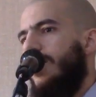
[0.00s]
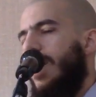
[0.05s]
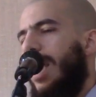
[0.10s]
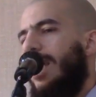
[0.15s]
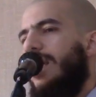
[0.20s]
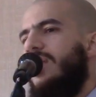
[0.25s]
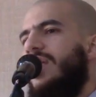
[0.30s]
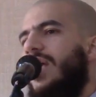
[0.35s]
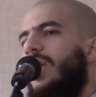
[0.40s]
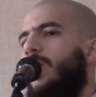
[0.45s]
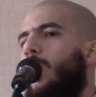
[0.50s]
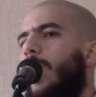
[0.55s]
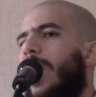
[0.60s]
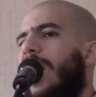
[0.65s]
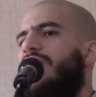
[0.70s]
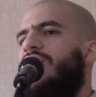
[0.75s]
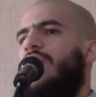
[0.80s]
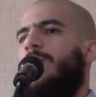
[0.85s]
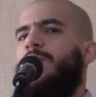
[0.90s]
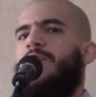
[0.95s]
And he said,
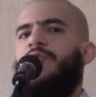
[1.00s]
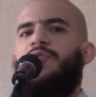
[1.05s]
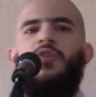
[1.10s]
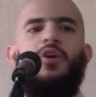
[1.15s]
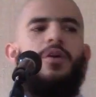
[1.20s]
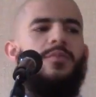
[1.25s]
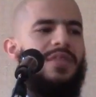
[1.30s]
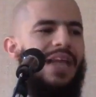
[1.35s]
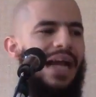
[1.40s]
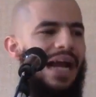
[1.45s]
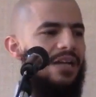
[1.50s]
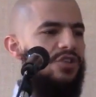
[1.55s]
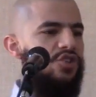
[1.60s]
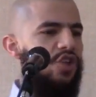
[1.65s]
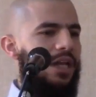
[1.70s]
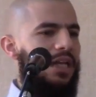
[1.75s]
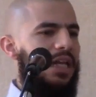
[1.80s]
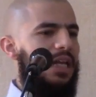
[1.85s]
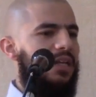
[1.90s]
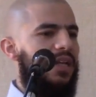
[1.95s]
whoever performs Hajj
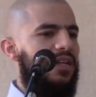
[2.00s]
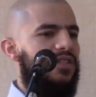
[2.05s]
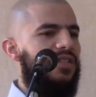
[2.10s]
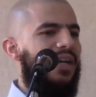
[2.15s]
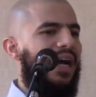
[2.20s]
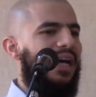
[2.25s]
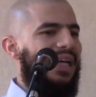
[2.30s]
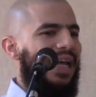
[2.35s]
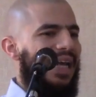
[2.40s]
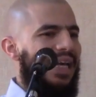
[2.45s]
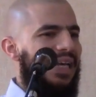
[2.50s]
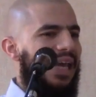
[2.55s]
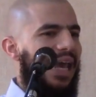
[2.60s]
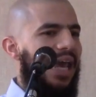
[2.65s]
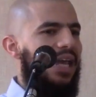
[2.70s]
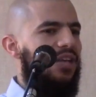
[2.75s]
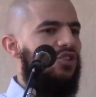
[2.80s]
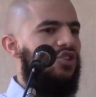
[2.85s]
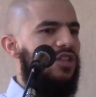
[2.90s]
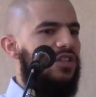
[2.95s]
and he does not
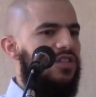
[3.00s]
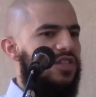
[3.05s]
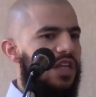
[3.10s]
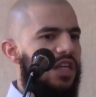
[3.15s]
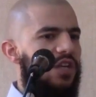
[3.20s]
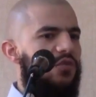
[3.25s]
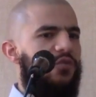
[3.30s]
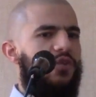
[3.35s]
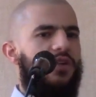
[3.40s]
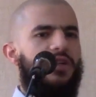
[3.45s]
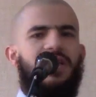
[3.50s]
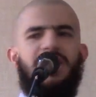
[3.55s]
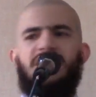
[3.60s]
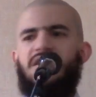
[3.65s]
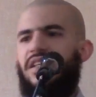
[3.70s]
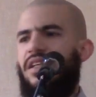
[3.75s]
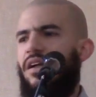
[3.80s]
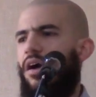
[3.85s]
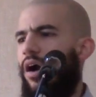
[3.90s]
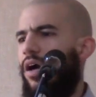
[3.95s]
engage in
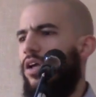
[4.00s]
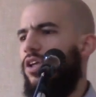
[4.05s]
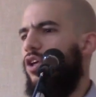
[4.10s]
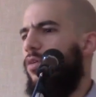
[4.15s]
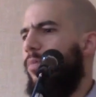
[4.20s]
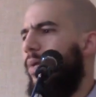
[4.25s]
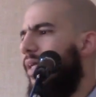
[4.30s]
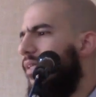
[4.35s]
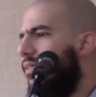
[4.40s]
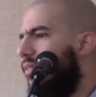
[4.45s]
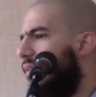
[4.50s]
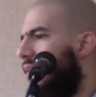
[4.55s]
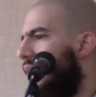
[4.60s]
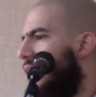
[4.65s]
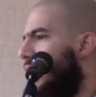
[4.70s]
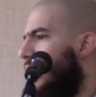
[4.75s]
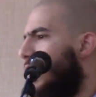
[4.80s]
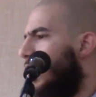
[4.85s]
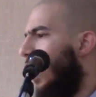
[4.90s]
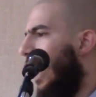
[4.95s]
sinfulness and argument
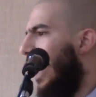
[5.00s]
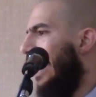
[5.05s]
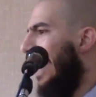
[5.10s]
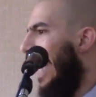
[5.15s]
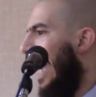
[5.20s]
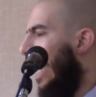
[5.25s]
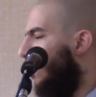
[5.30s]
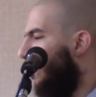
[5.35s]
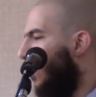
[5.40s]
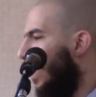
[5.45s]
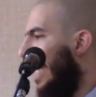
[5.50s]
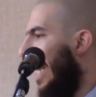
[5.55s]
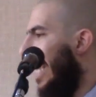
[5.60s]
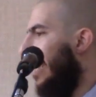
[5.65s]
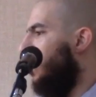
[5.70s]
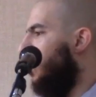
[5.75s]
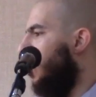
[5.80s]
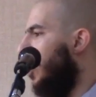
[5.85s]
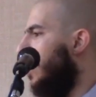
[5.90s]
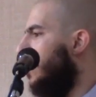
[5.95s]
and have
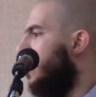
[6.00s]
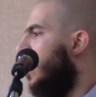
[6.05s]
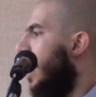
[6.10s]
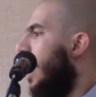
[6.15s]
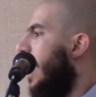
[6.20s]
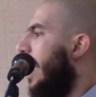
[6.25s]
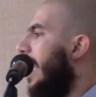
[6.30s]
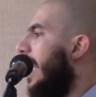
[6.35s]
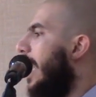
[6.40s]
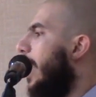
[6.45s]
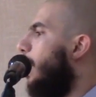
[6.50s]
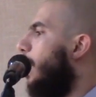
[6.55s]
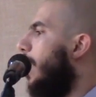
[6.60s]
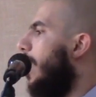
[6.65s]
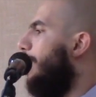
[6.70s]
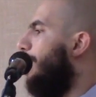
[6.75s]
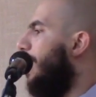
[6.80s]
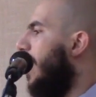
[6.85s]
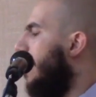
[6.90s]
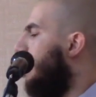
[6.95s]
relations, he
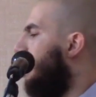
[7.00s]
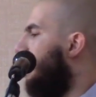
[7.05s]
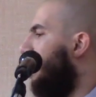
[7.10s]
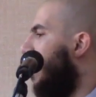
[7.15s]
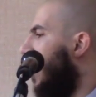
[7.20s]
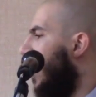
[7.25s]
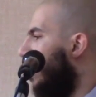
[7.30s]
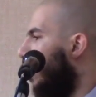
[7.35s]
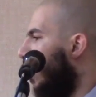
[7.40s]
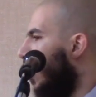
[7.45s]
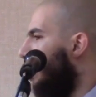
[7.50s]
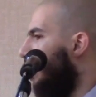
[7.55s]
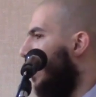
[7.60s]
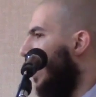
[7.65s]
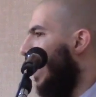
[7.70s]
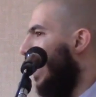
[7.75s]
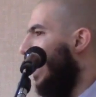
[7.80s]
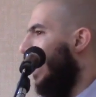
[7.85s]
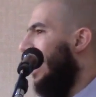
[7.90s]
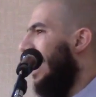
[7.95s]
will
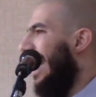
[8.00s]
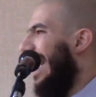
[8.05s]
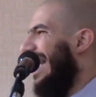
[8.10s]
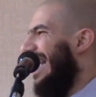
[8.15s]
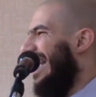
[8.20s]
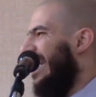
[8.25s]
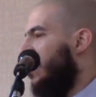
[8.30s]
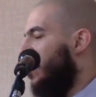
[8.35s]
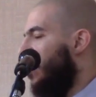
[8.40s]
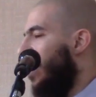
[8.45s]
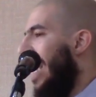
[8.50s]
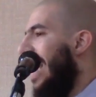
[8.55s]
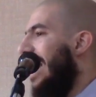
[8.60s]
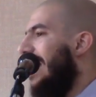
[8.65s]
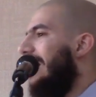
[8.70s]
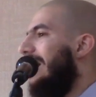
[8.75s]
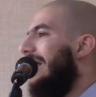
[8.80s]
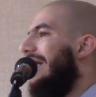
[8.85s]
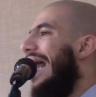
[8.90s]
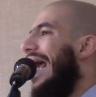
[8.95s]
be in the
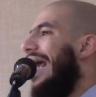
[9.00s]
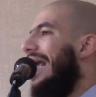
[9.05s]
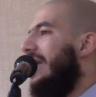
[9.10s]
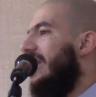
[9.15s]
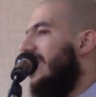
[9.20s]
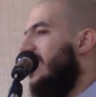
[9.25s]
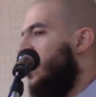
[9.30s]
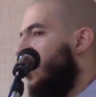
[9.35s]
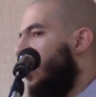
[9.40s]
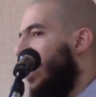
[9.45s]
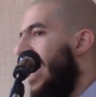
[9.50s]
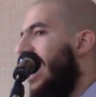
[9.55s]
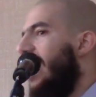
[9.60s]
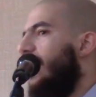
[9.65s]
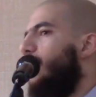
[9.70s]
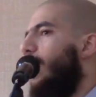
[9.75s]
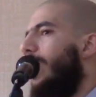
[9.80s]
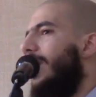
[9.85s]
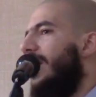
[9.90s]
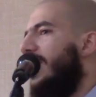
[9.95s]
state like the
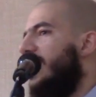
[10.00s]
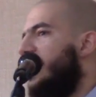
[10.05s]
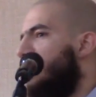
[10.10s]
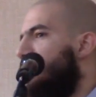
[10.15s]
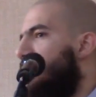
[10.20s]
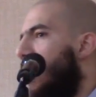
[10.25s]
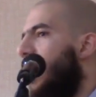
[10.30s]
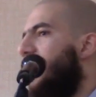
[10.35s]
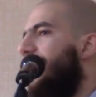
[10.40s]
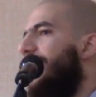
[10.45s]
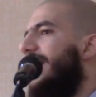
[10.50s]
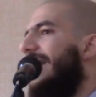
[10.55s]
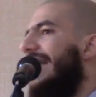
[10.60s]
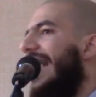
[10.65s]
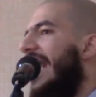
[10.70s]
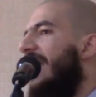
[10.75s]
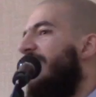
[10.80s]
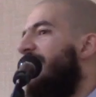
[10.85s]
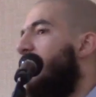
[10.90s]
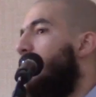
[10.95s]
state when his mother
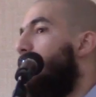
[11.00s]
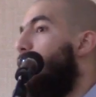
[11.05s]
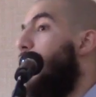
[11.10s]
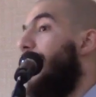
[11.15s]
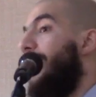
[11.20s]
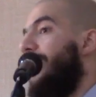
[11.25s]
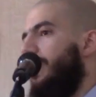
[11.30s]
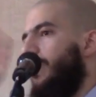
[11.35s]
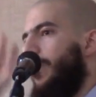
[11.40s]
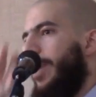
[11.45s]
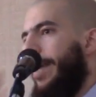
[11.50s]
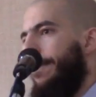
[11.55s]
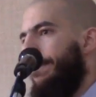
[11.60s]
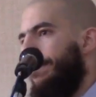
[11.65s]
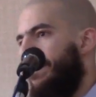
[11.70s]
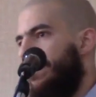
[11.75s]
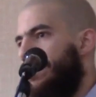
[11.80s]
gave birth to him.